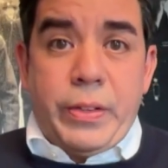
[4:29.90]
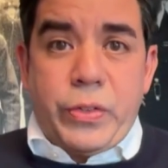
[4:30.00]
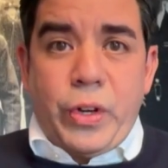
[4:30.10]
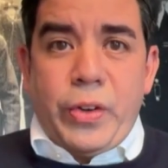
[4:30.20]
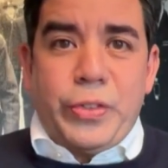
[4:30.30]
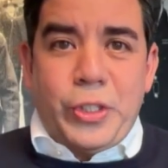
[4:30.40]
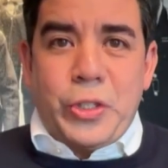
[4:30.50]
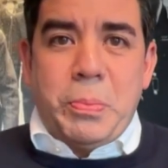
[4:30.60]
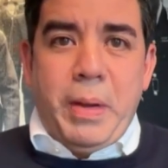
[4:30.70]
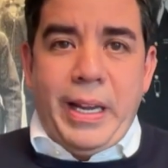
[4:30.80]
how the sausage
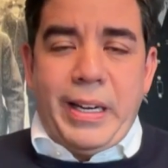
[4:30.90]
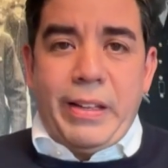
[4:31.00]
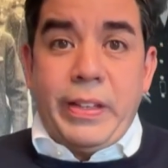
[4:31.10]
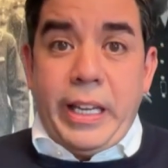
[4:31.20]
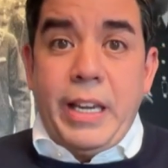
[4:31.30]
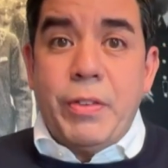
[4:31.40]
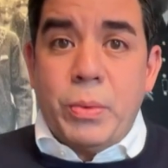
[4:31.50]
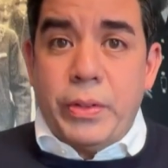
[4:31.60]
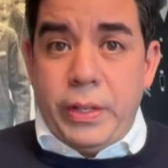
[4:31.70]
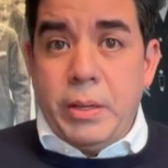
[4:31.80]
is made, and I think
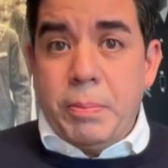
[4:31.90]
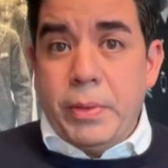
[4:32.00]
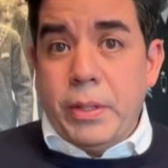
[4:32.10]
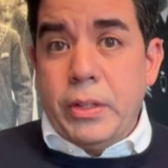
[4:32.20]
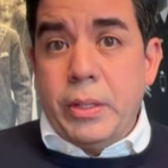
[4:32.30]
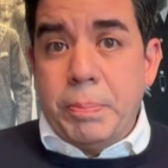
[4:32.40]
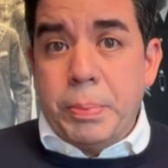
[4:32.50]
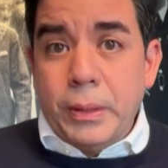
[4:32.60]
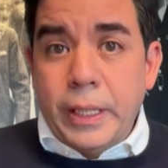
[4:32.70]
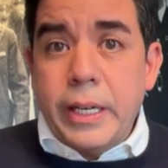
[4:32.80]
even within the
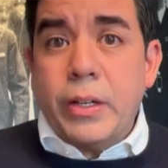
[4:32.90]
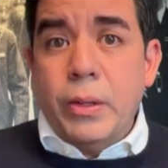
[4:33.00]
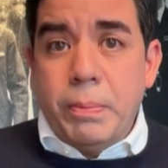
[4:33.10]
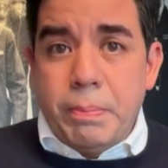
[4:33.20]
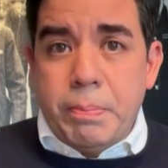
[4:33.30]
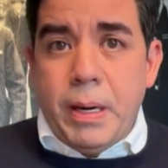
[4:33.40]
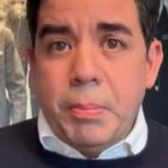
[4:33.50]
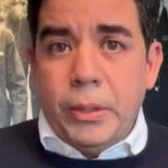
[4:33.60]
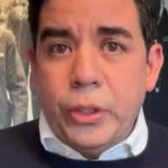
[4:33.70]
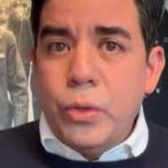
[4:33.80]
political
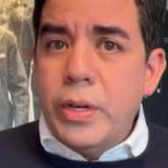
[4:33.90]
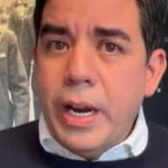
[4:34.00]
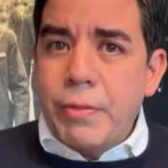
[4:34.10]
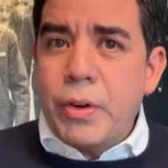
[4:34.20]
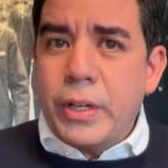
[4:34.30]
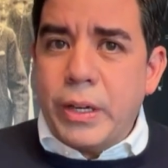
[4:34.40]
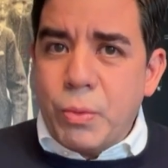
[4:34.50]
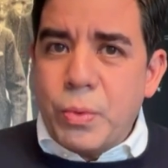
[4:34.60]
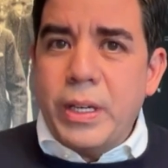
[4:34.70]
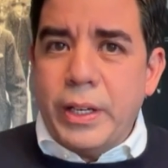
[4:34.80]
bubble, you never
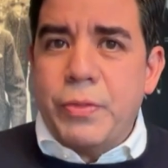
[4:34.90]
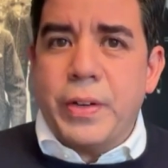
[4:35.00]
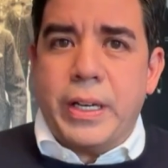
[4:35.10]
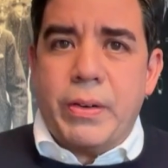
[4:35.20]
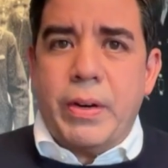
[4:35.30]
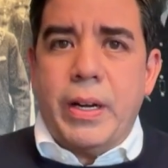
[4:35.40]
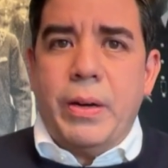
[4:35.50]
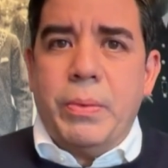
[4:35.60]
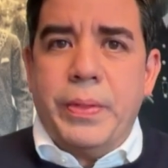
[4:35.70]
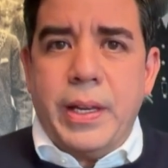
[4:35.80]
can really figure
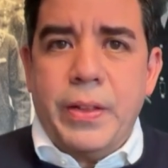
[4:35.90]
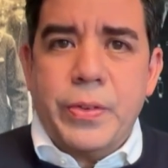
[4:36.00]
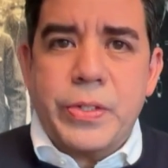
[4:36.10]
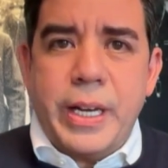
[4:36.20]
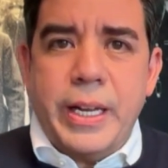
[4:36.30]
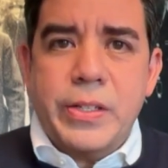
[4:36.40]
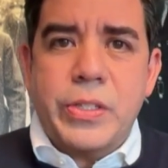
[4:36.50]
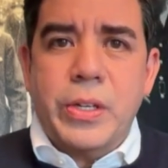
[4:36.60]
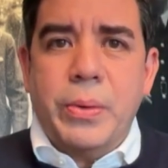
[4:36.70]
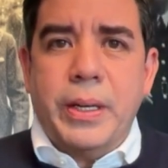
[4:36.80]
out what the other side
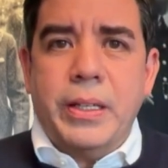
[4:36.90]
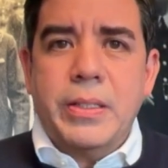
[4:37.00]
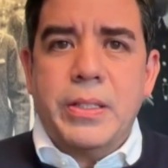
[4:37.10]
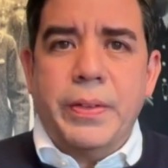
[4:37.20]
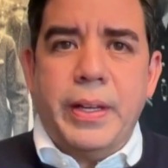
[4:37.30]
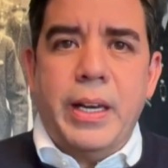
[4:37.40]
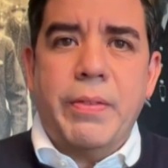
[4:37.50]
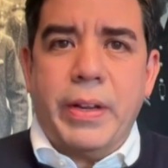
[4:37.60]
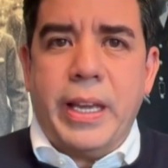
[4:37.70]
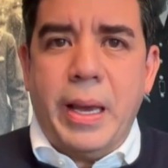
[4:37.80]
is doing mm. until the
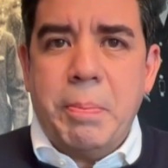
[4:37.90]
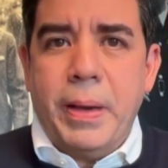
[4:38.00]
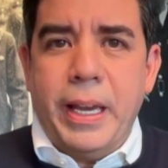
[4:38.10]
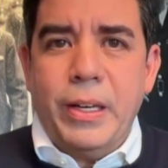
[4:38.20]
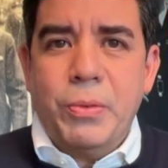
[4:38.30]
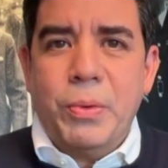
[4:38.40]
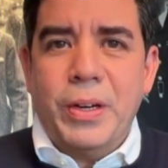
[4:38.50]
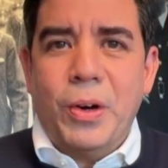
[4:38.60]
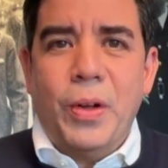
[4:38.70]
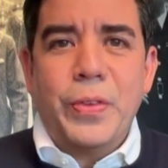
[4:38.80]
end of a campaign
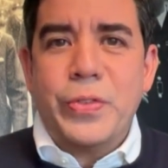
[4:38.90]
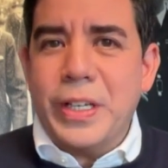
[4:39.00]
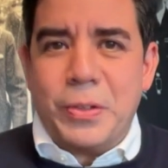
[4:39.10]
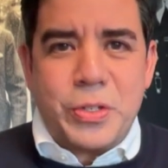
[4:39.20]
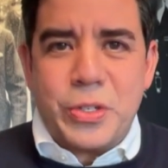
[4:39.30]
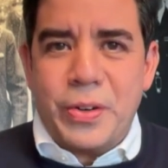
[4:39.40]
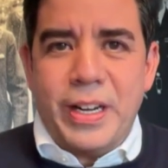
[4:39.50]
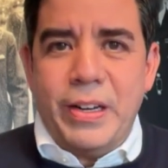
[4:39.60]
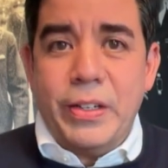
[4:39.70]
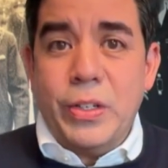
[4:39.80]
when all the secrets are
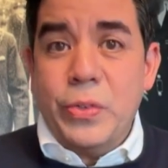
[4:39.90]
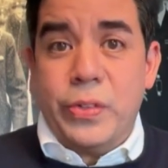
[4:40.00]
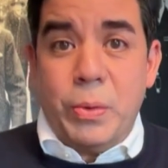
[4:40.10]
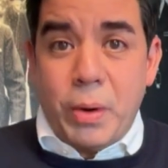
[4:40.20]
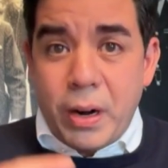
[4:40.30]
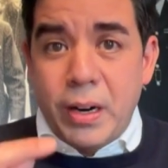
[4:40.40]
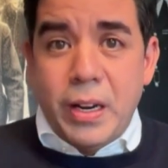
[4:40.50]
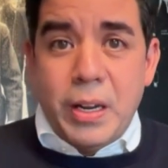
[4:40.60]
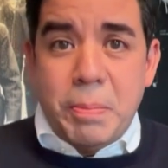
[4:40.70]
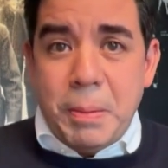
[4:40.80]
out and you see where
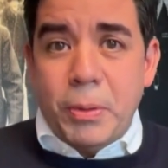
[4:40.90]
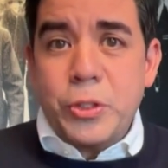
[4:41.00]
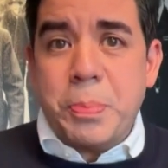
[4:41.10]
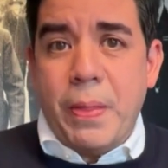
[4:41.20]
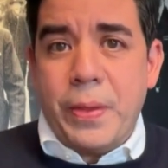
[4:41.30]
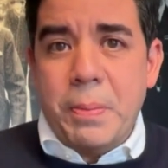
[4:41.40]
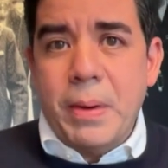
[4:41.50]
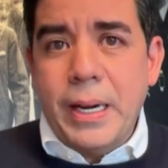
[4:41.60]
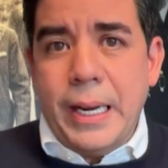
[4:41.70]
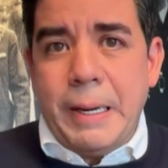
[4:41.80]
people spent their
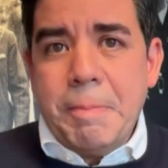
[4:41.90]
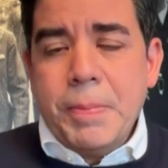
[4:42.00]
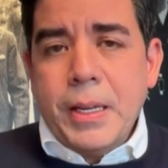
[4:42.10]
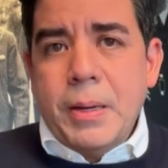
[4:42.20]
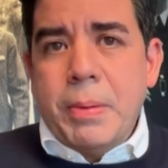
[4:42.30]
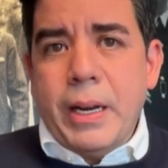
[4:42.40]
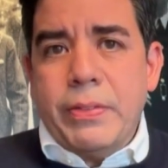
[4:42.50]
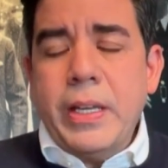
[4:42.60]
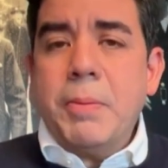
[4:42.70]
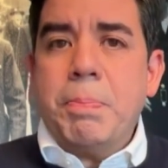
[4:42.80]
money. But I
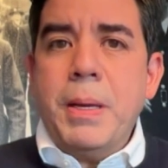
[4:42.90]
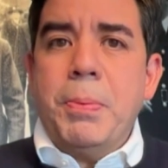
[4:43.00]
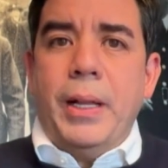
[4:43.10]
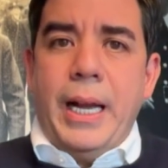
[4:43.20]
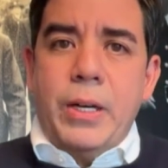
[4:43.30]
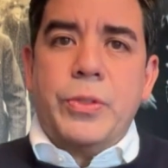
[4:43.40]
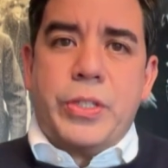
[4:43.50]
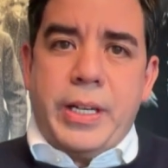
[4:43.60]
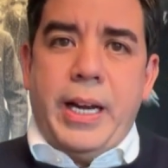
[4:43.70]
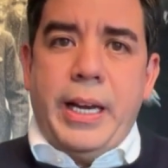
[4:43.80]
think people
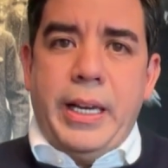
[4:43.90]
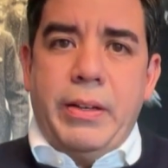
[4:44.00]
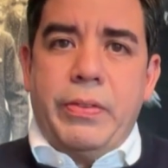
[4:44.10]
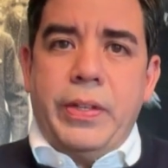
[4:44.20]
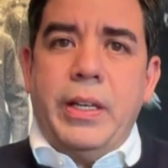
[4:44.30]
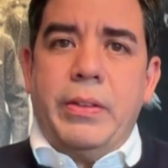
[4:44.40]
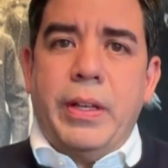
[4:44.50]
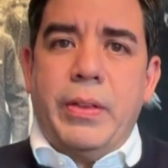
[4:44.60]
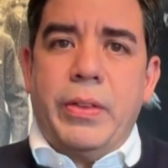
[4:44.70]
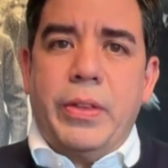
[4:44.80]
outside think
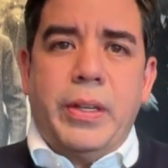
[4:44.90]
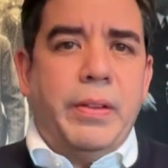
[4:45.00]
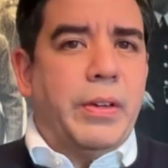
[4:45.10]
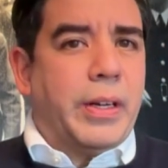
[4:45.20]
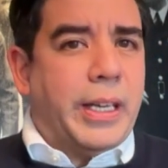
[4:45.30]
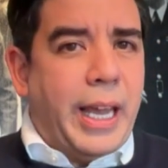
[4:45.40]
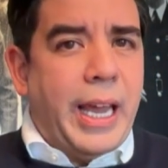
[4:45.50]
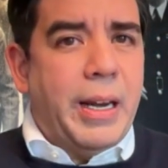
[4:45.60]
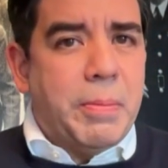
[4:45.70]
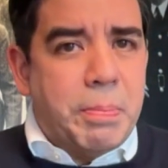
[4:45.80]
that the, there
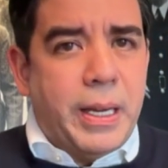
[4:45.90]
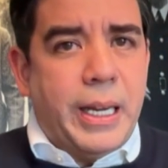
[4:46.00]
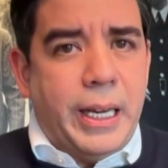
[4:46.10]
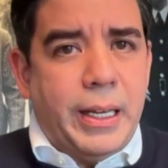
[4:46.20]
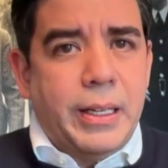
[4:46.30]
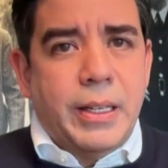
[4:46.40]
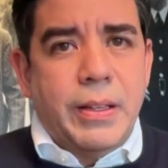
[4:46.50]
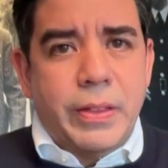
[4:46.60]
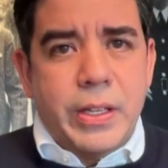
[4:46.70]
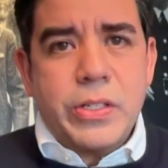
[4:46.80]
can't be
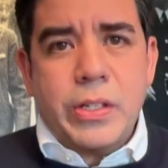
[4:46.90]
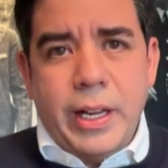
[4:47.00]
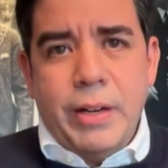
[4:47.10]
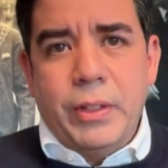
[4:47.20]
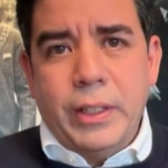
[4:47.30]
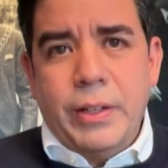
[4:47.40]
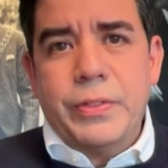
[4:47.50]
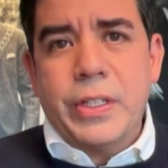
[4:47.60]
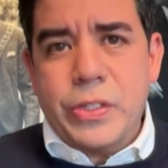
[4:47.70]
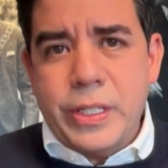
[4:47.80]
this level
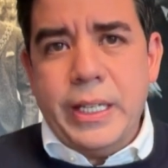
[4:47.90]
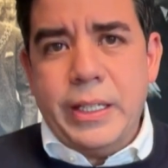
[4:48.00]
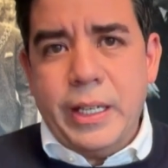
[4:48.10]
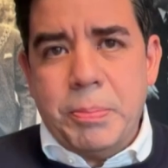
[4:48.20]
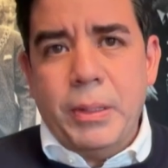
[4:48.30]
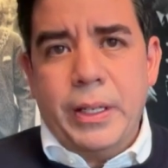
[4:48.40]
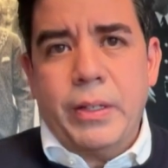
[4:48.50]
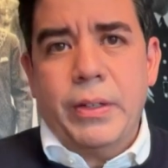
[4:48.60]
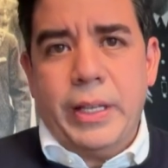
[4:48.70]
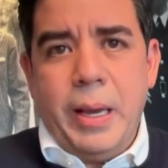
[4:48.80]
of deceit in
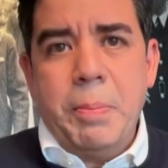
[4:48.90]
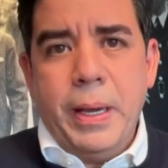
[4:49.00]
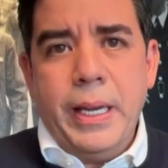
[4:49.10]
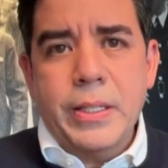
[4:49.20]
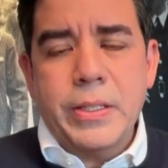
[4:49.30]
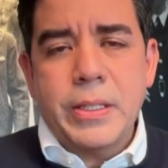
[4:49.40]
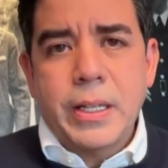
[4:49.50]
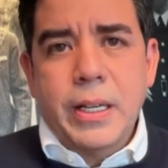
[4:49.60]
political campaigns.